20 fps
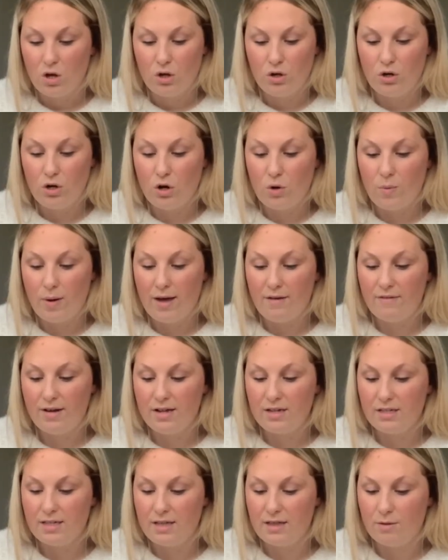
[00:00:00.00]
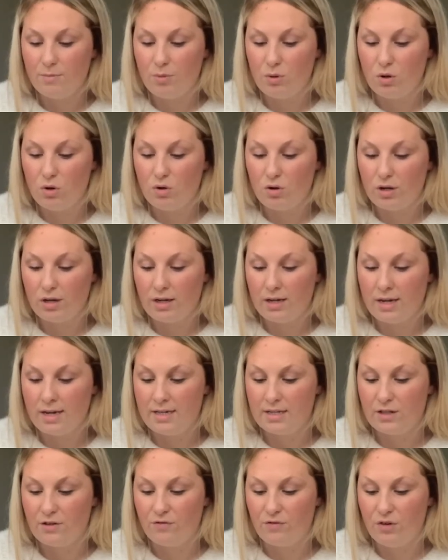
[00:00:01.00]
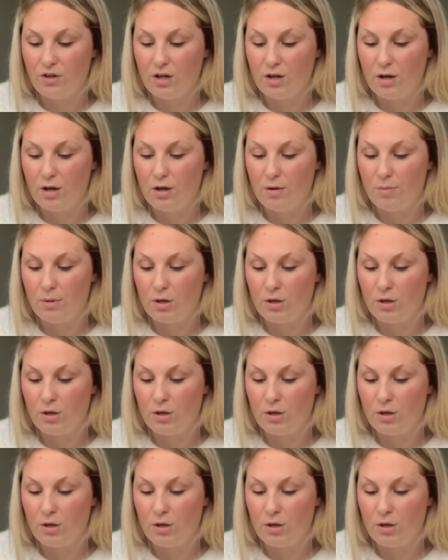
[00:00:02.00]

Nowhere else in the book is the verb